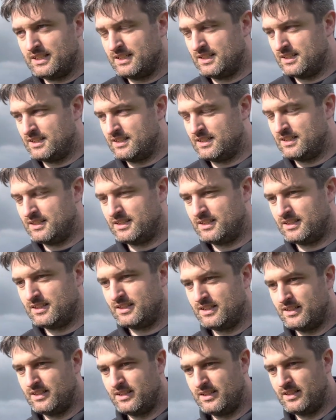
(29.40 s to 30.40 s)

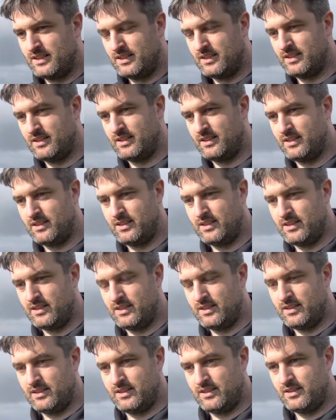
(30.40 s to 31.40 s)

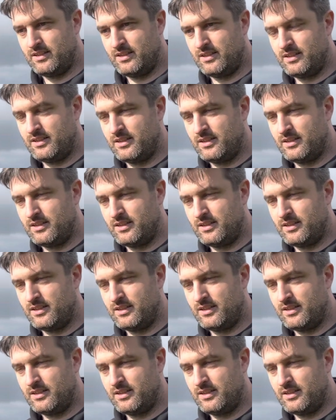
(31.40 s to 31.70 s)
No words are spoken by the person on screen.